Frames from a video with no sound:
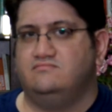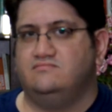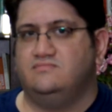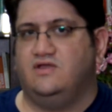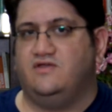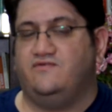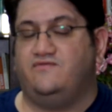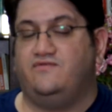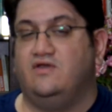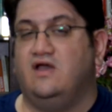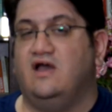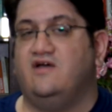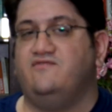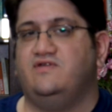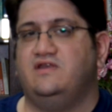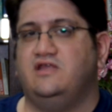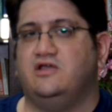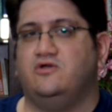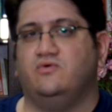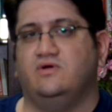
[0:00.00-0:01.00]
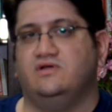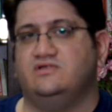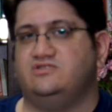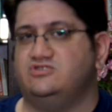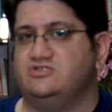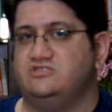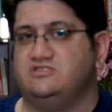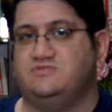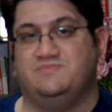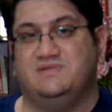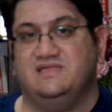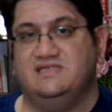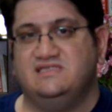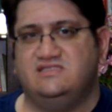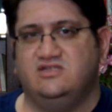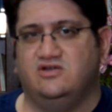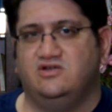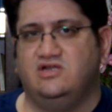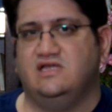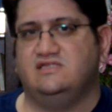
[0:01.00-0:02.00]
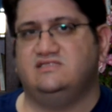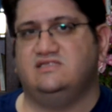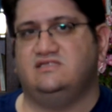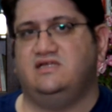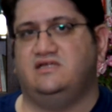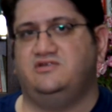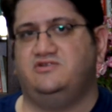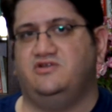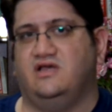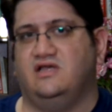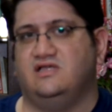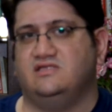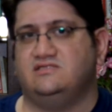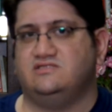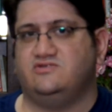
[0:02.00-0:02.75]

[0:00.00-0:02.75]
if you have any questions, please don't hesitate to ask.